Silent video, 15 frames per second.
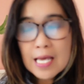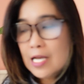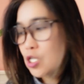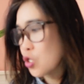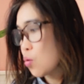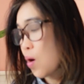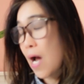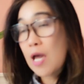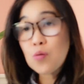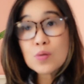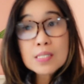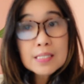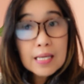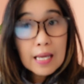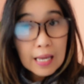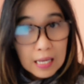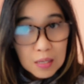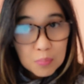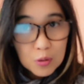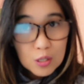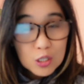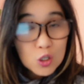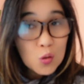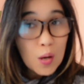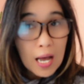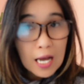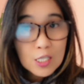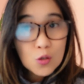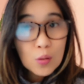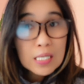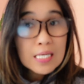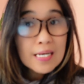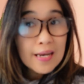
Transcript: So I was able to actually